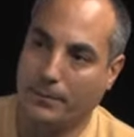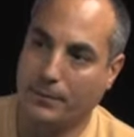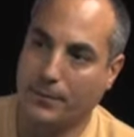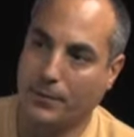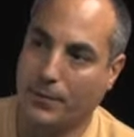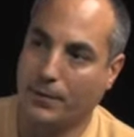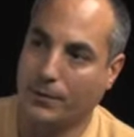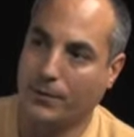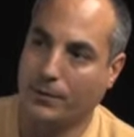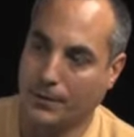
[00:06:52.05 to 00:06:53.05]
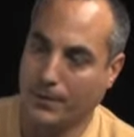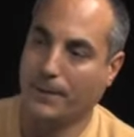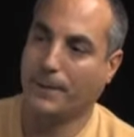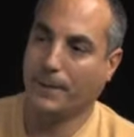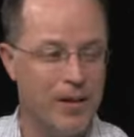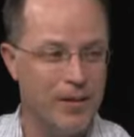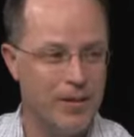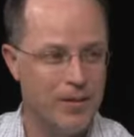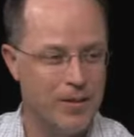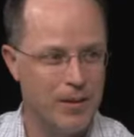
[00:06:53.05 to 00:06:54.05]
Yeah, we actually are
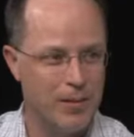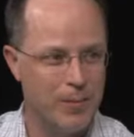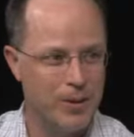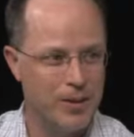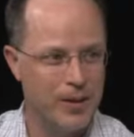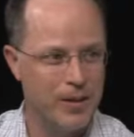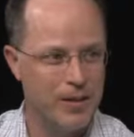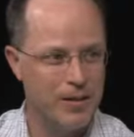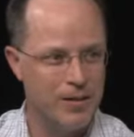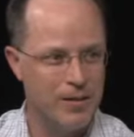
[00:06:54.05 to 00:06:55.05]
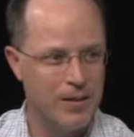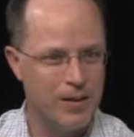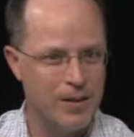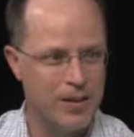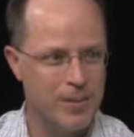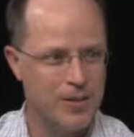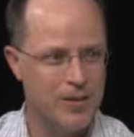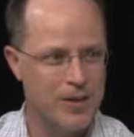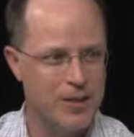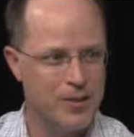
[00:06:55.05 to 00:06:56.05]
building a
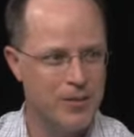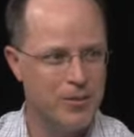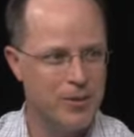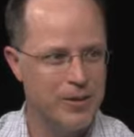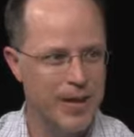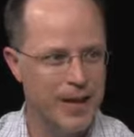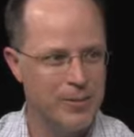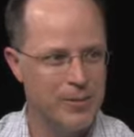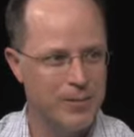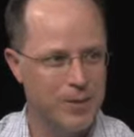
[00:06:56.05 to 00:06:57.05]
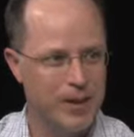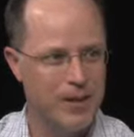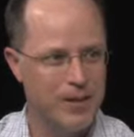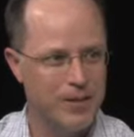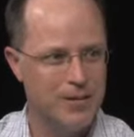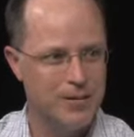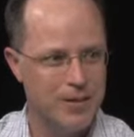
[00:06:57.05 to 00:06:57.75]
demonstration for TAP right now.